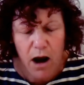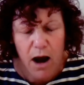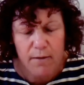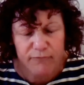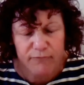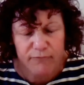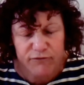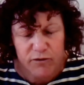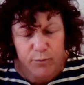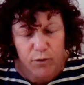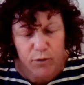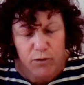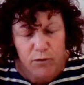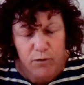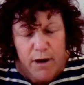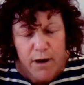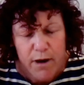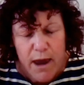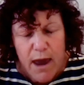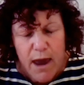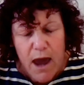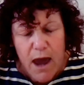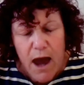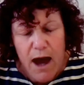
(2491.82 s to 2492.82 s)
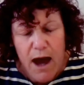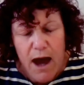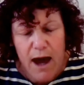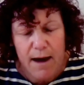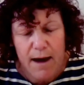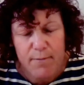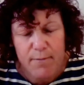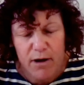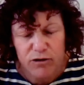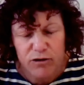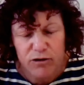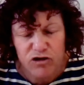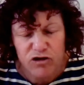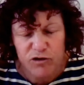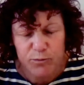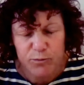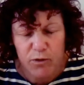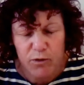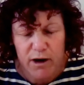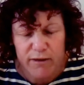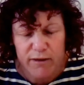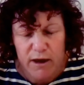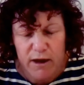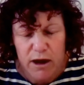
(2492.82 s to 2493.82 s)
uncomfortable. And just
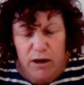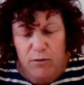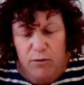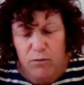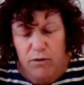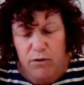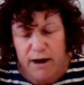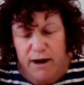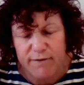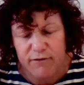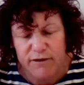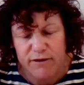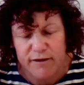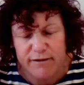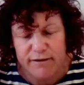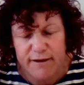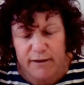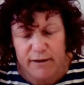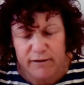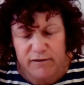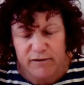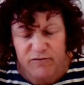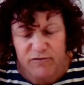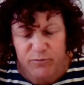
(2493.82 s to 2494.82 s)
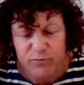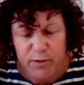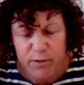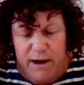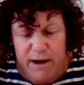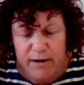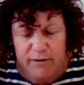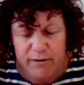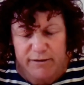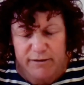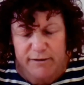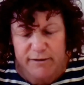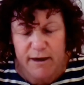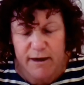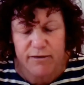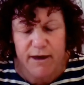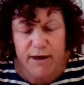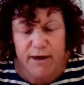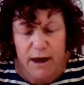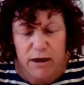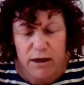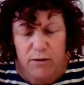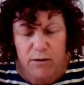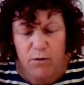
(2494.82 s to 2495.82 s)
pray that you will give us a sense of peace,
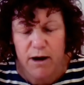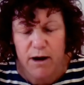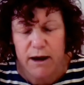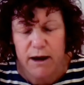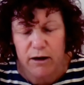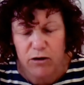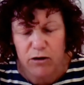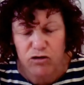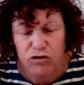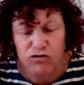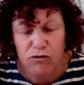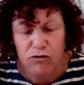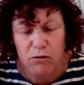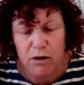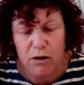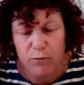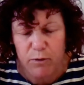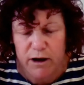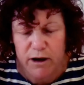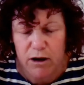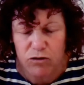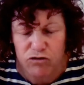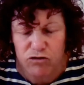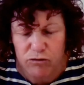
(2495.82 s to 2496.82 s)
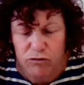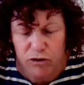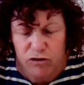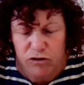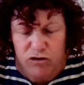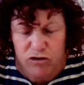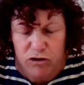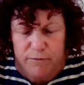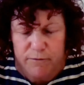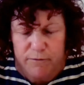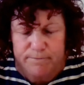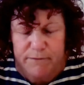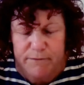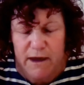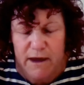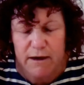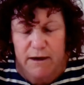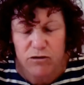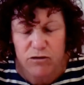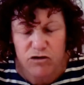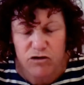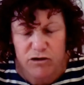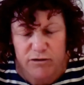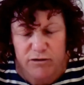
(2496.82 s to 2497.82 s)
that you are in control and we can trust you.
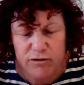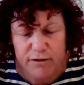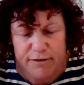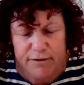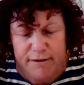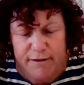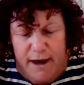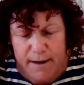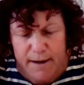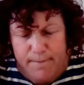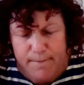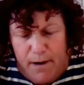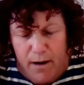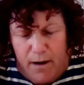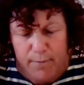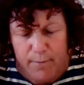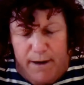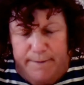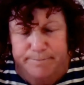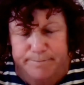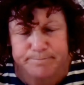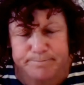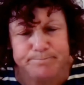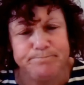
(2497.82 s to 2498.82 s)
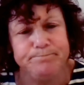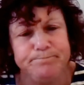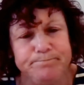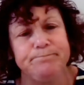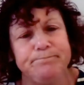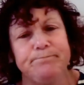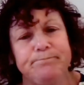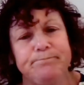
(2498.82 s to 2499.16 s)
In Jesus' name, amen.